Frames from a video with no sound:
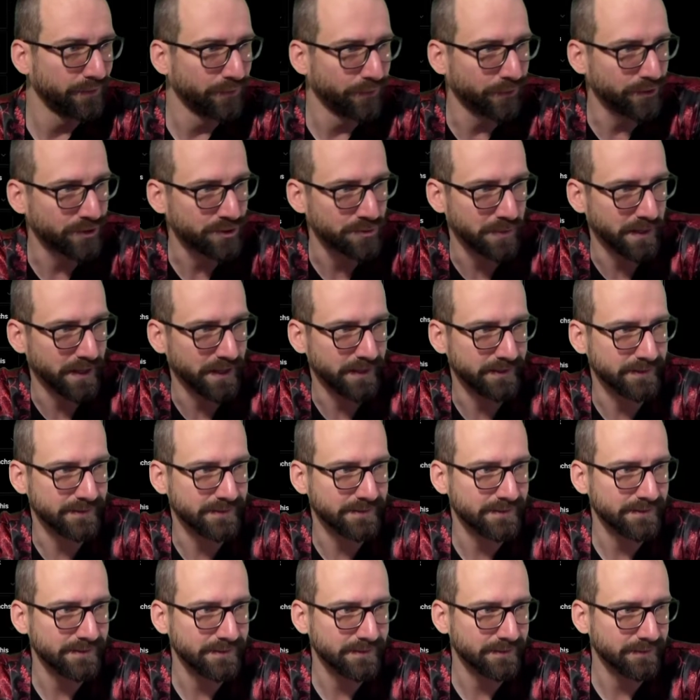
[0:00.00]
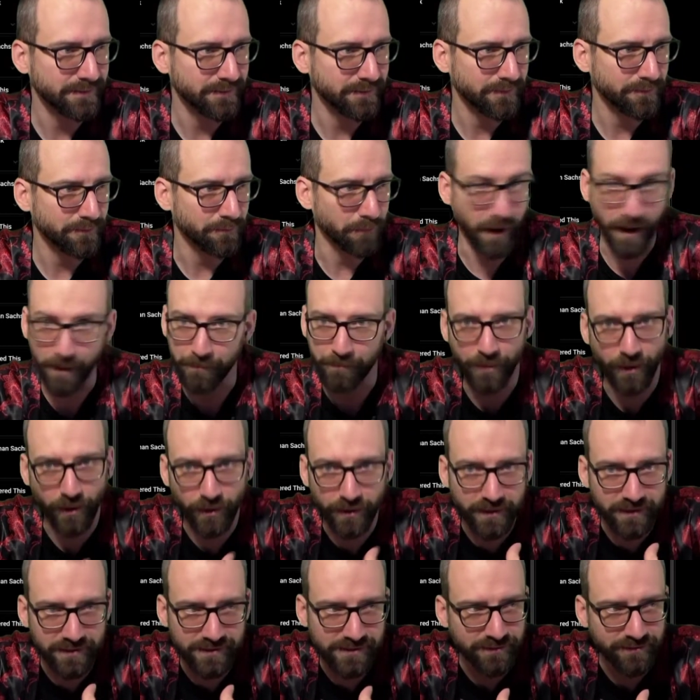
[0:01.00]
Which means my
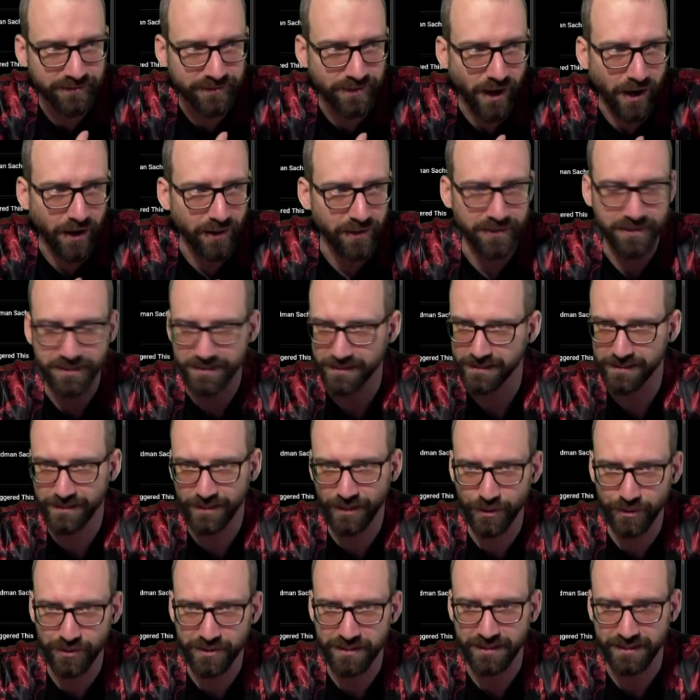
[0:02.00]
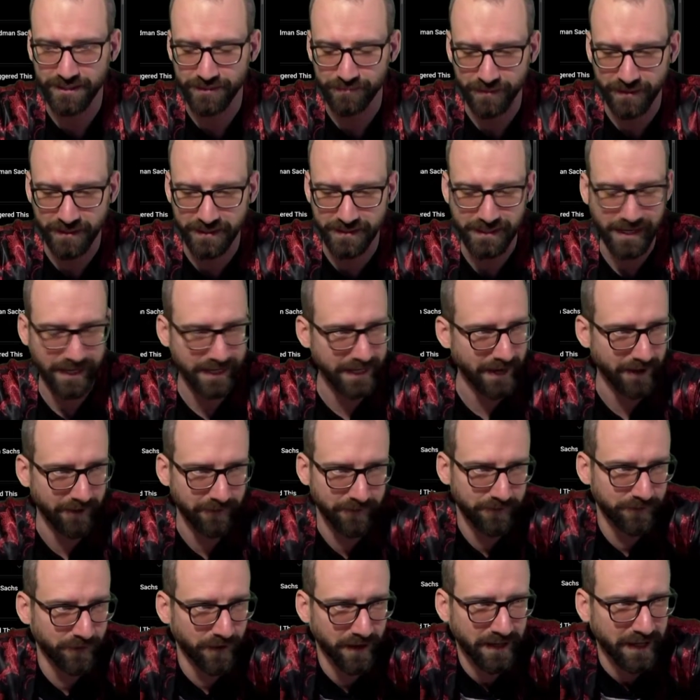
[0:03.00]
billions of dollars is useless because I can't
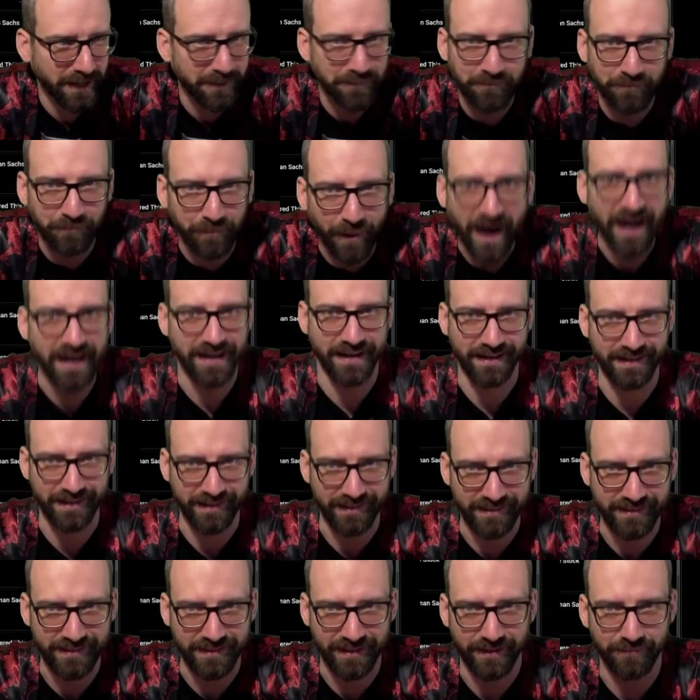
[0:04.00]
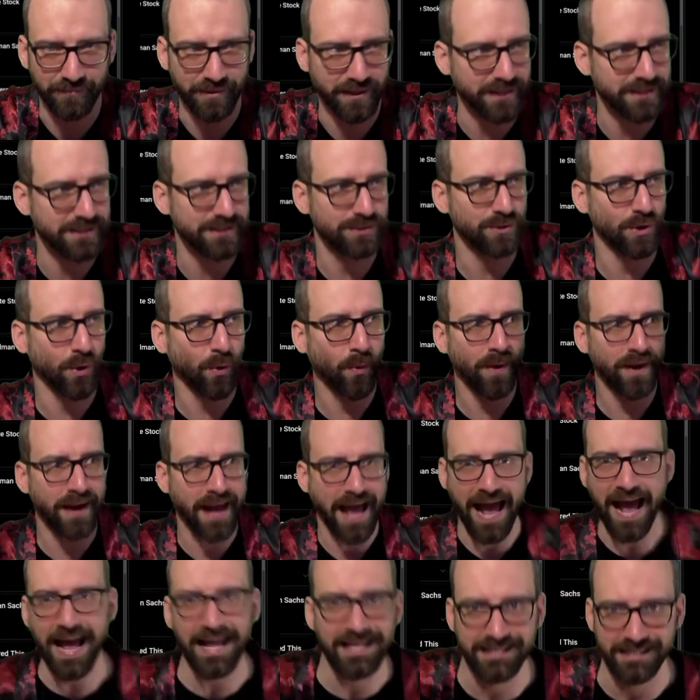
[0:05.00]
fucking buy anything because no one
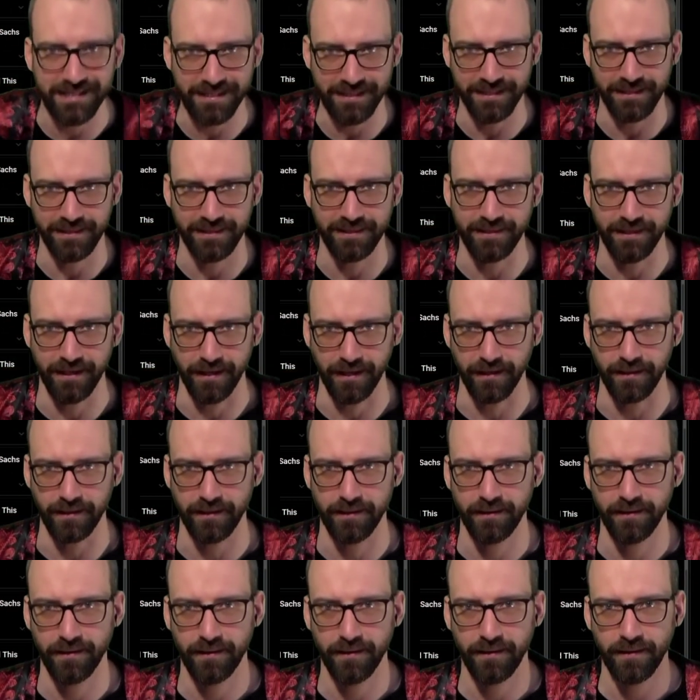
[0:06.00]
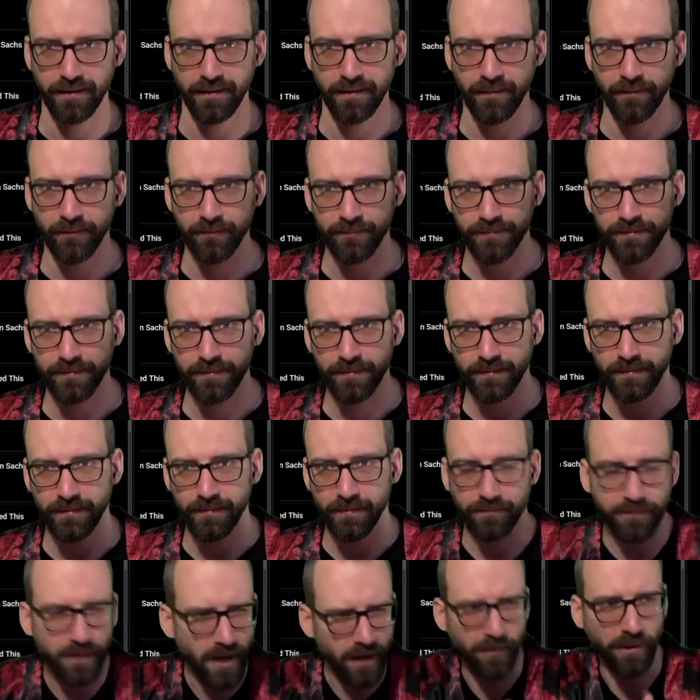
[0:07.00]
has anything.
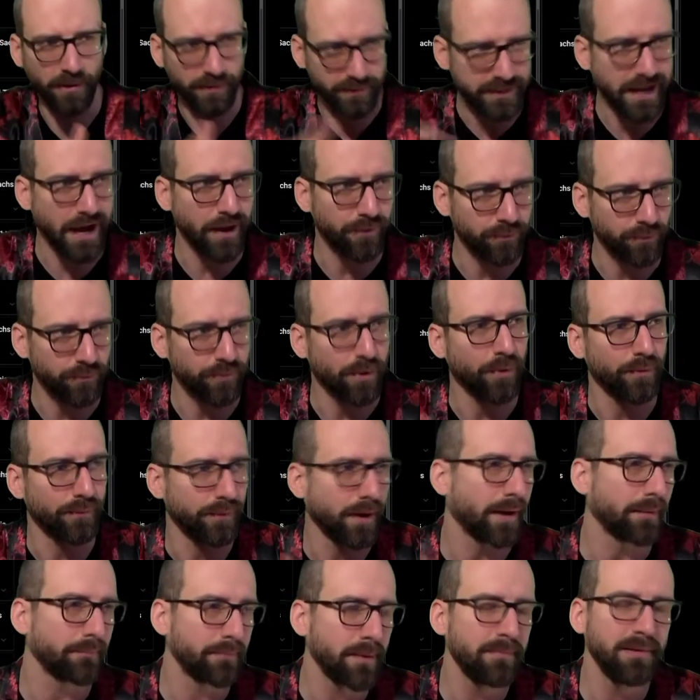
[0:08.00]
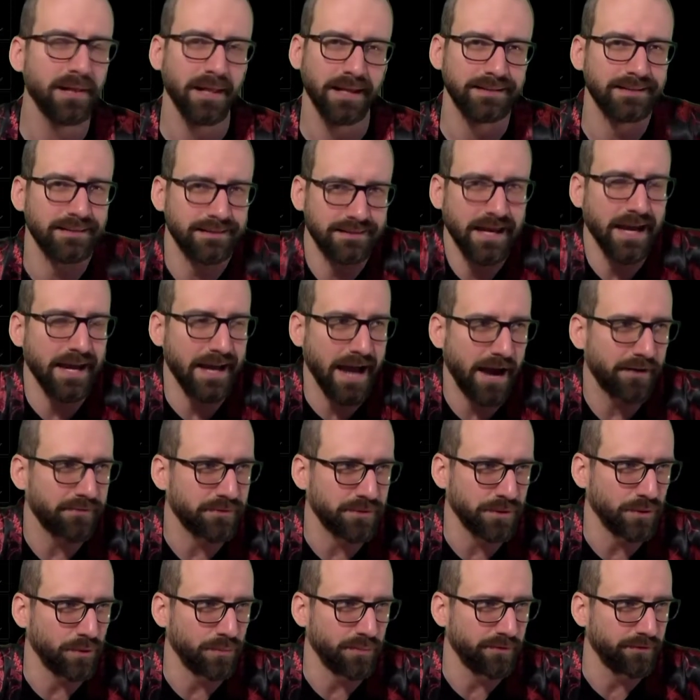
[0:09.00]
I'm talking about down the road, not maybe like the day
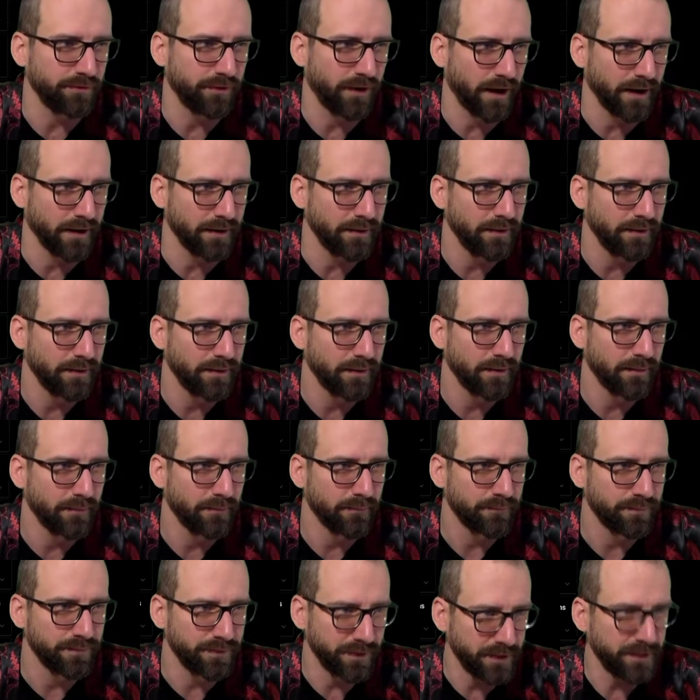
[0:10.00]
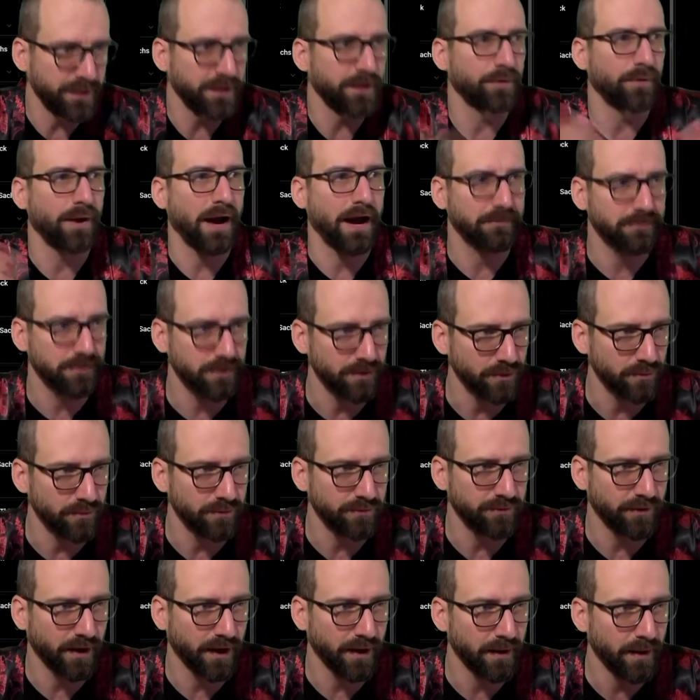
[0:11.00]
after you'll be fine. The year after you'll be
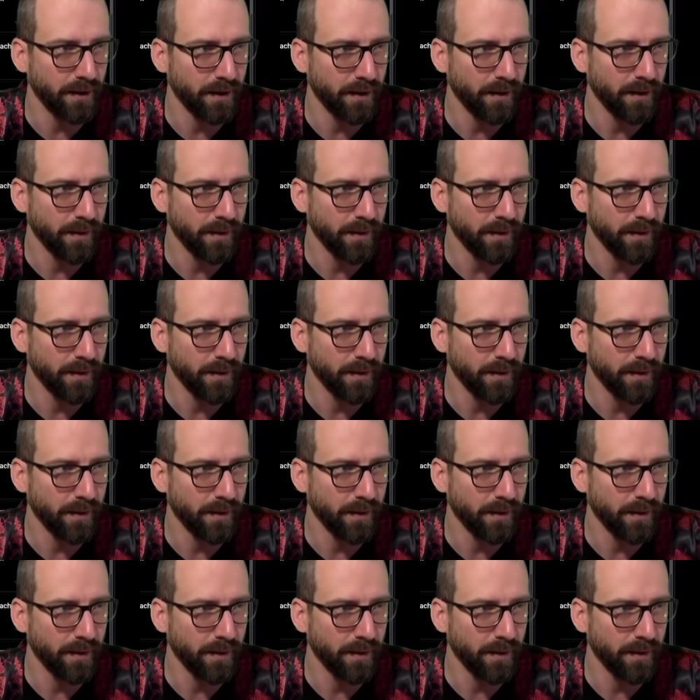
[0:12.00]
fine.